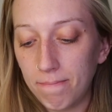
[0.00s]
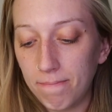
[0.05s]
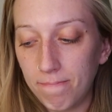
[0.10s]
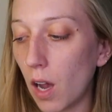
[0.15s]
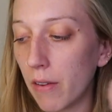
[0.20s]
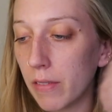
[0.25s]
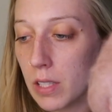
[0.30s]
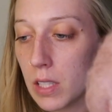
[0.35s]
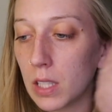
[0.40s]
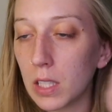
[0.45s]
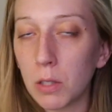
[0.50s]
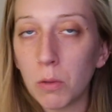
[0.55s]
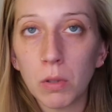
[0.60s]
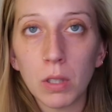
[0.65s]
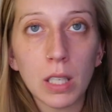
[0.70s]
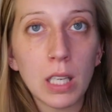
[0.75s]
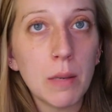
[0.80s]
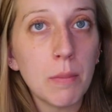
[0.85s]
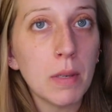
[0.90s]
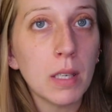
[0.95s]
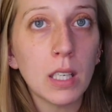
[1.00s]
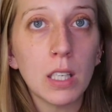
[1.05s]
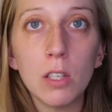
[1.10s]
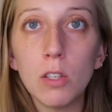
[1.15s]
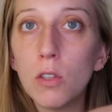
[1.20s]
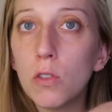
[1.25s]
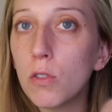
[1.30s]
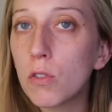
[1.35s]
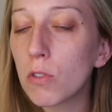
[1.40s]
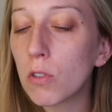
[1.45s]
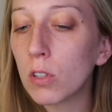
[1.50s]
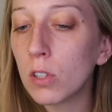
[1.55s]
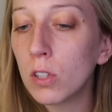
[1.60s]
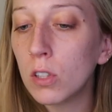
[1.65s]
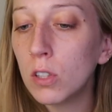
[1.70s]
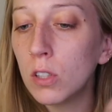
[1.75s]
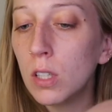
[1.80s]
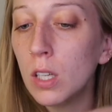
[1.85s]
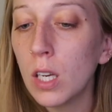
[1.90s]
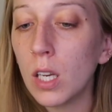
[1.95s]
Obviously we're keeping it
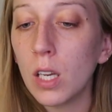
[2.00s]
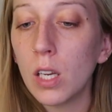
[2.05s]
neutral,